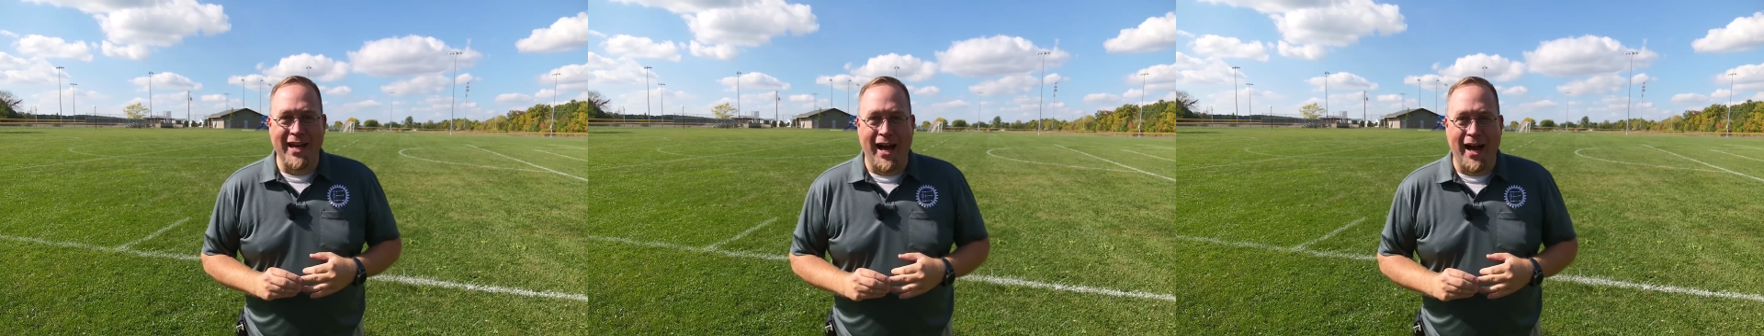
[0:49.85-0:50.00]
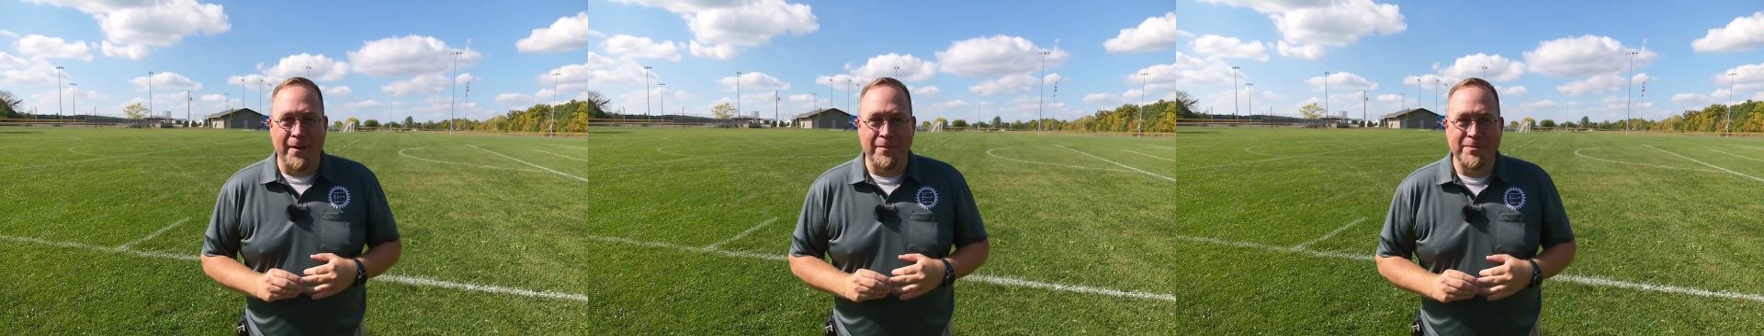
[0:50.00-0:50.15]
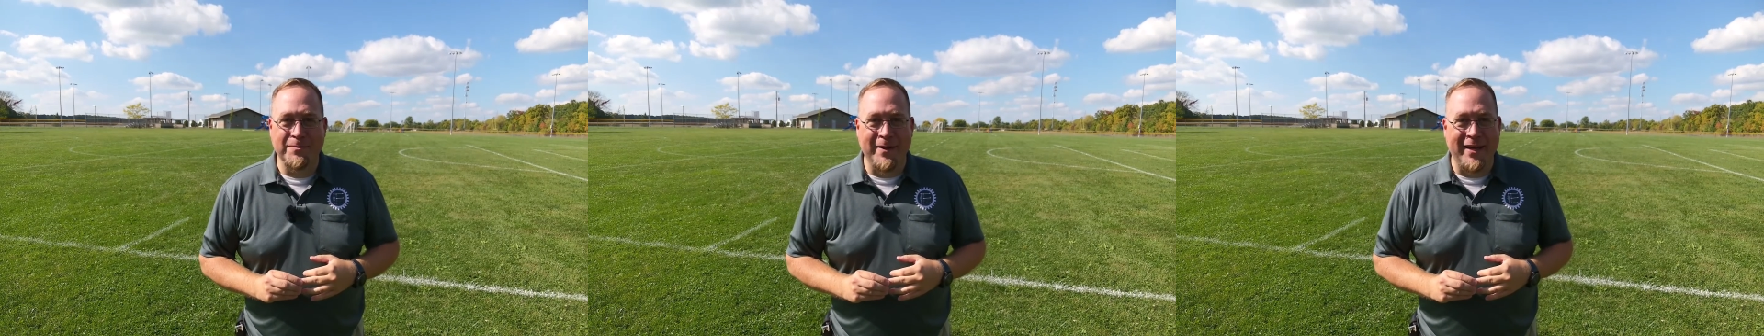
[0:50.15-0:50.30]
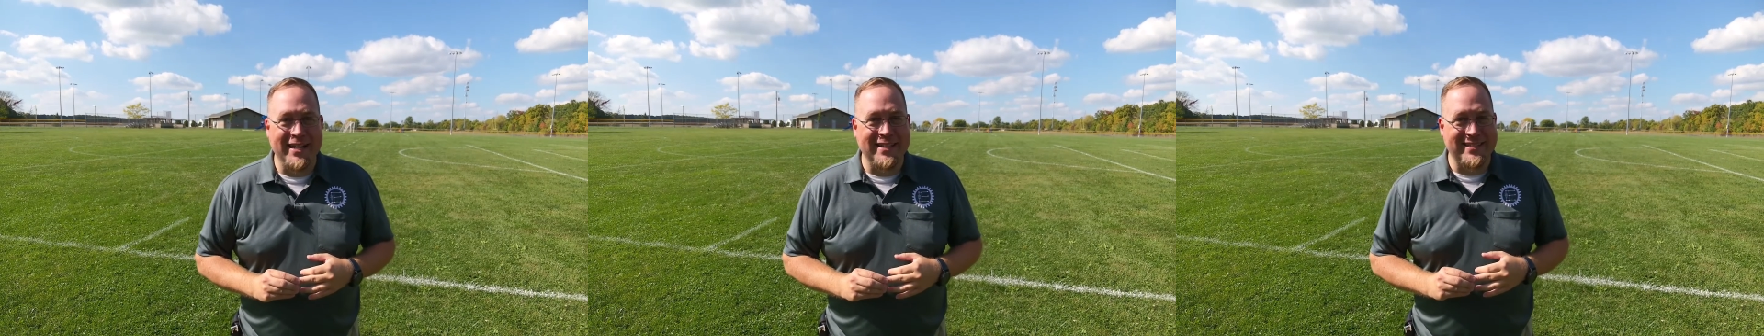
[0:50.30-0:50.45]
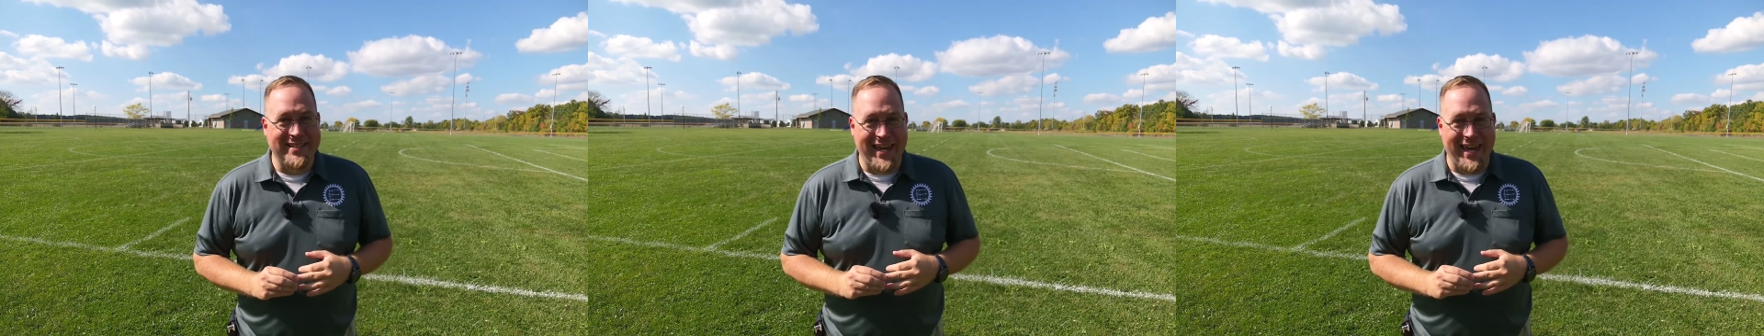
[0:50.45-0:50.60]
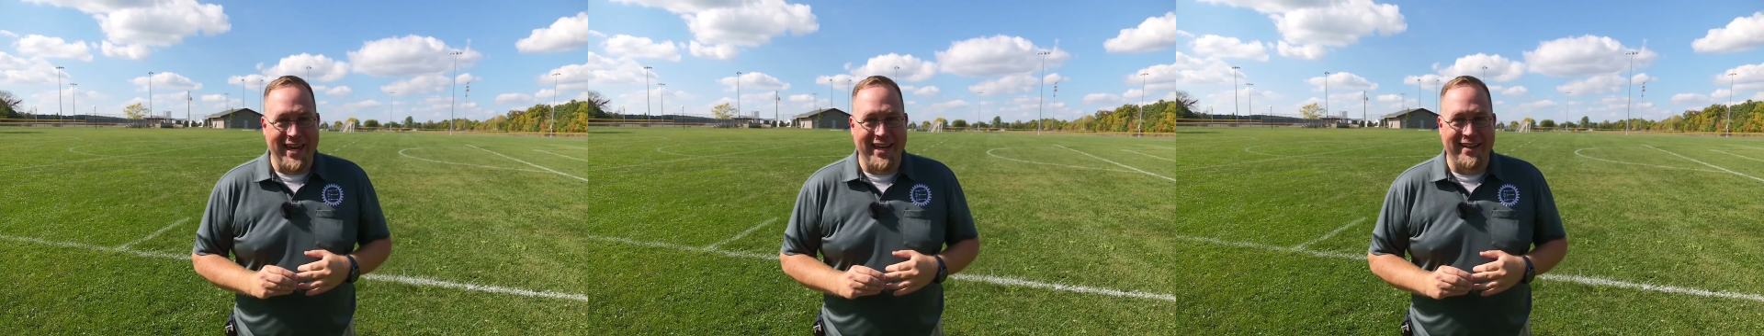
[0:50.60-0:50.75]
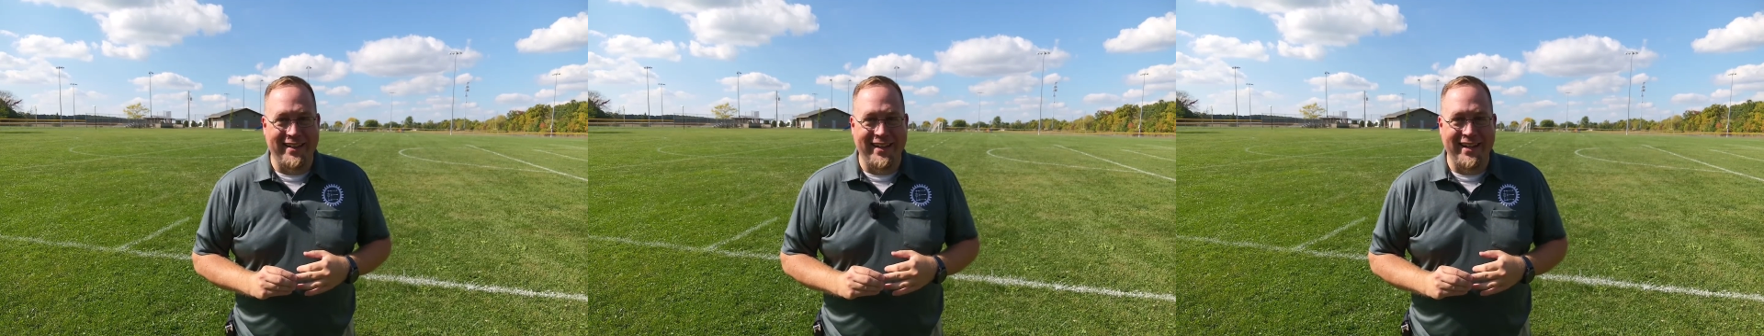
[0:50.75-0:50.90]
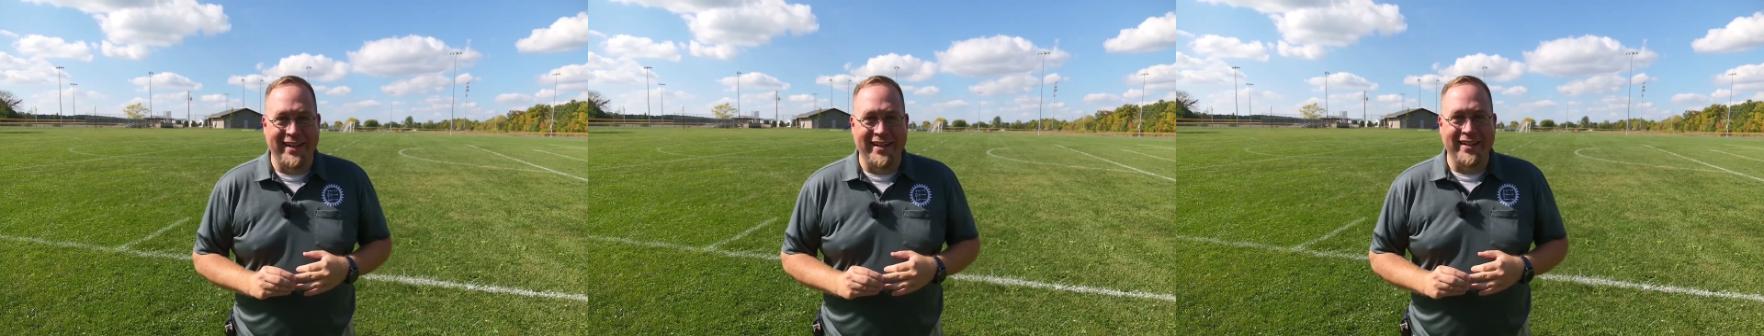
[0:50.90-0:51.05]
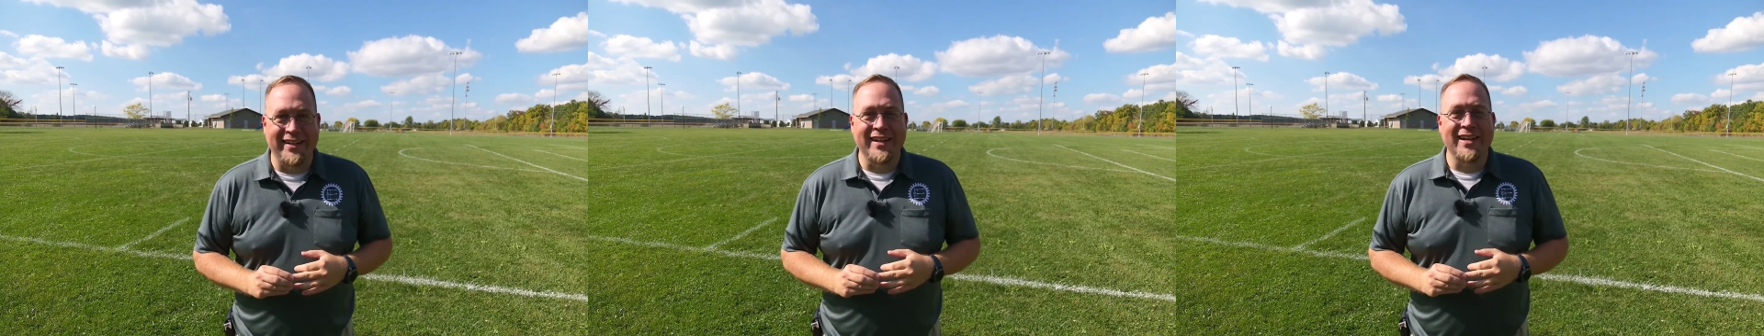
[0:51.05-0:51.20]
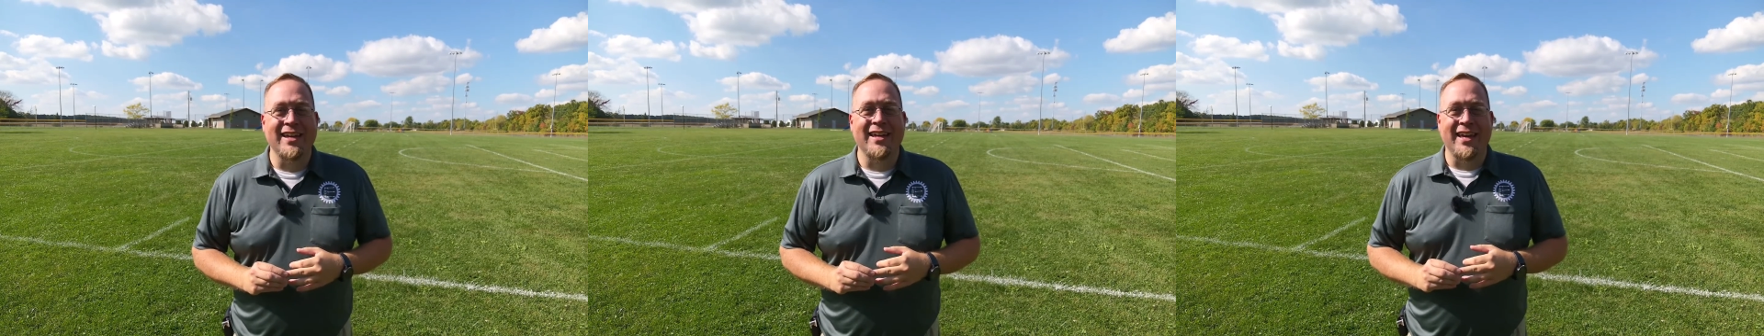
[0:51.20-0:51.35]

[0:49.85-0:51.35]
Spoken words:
OBSBOT Tail Air